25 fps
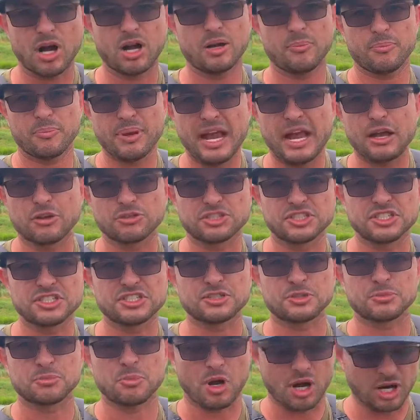pouches
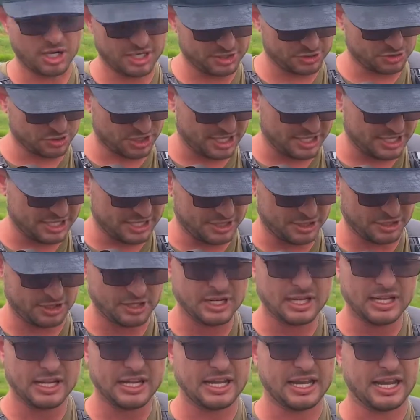or pockets right here,
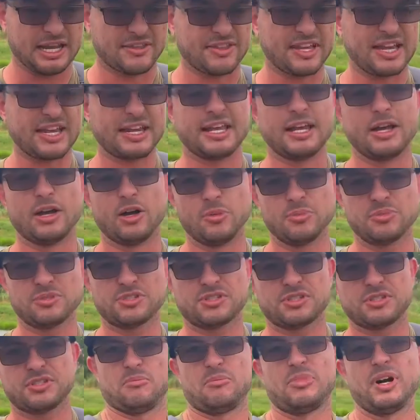and that
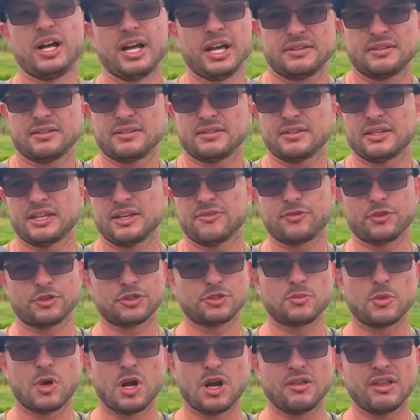helps. But if you're
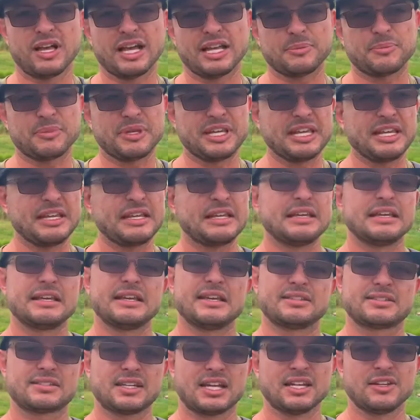small like me,
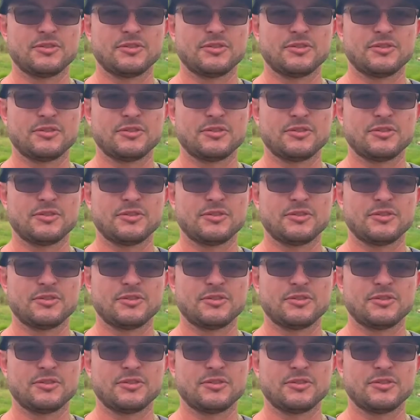it's kind of